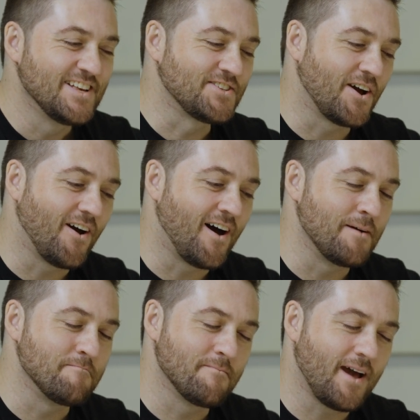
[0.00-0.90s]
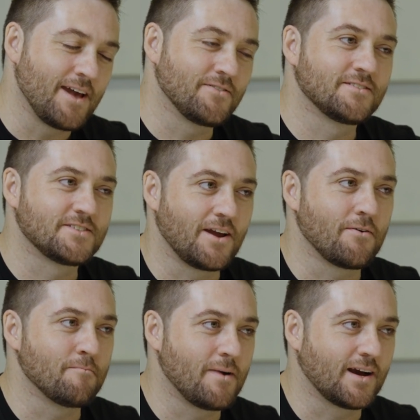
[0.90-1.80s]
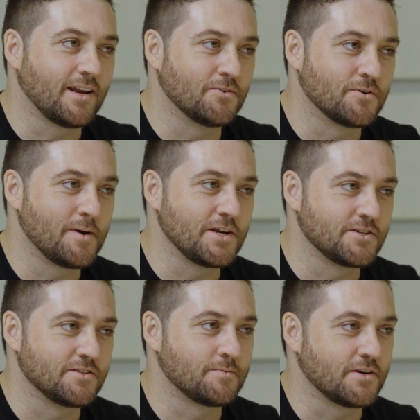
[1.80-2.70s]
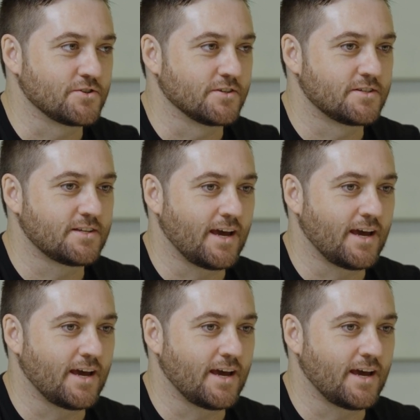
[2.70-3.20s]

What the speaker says: So I'm Avon, CRM Marketing Automation Specialist